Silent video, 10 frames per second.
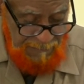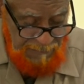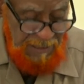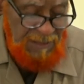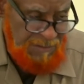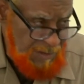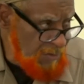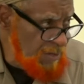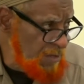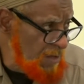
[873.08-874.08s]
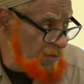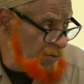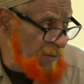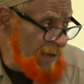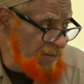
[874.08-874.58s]
he
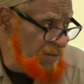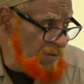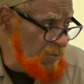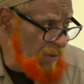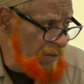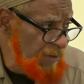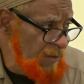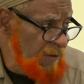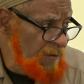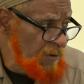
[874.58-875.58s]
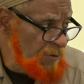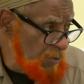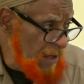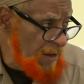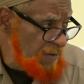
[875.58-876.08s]
expects, the wife to do
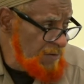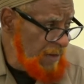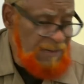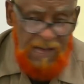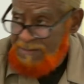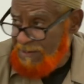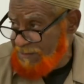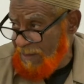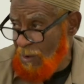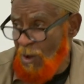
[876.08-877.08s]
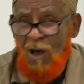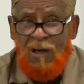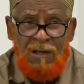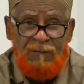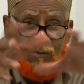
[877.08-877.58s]
that. Like the hadith say,
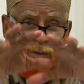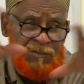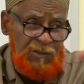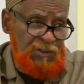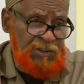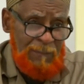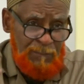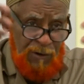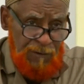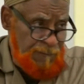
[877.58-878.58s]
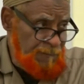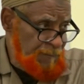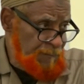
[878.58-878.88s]
all of you is a shepherd.